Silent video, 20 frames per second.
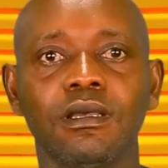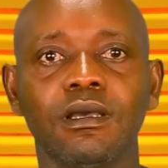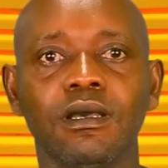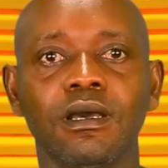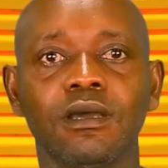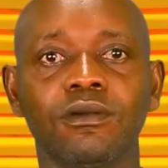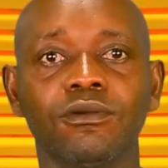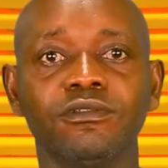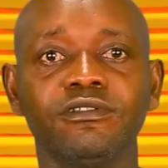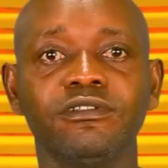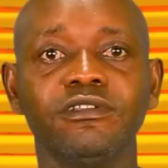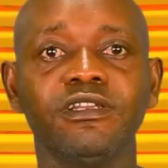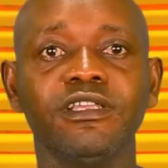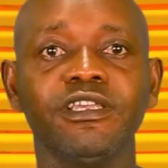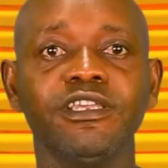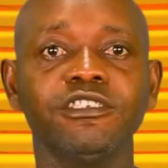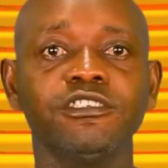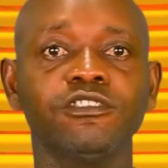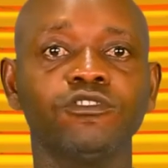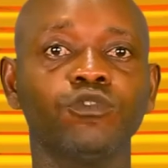Arotile,
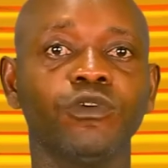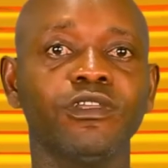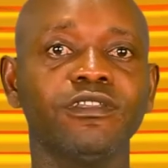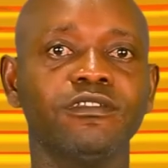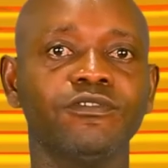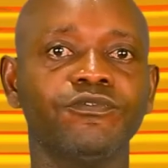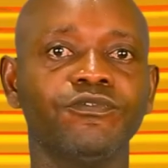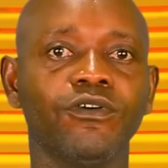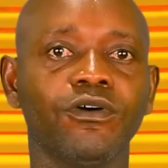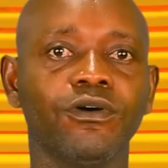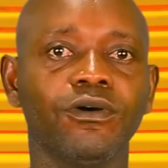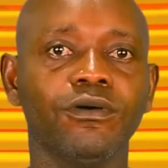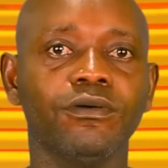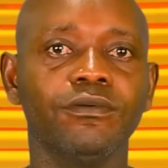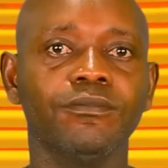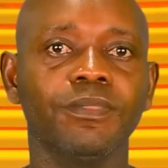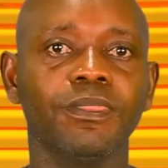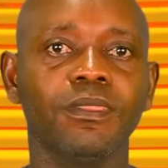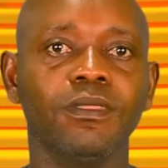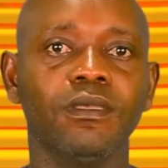age 24,
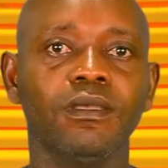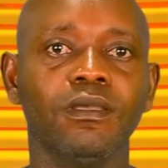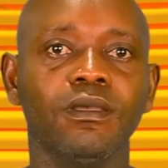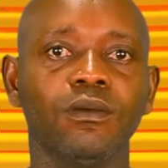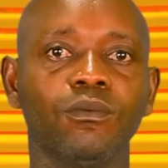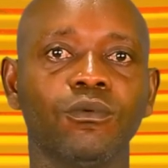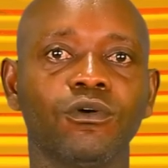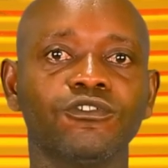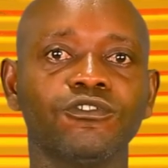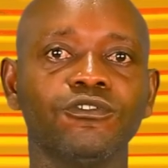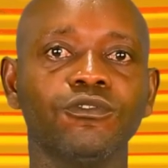was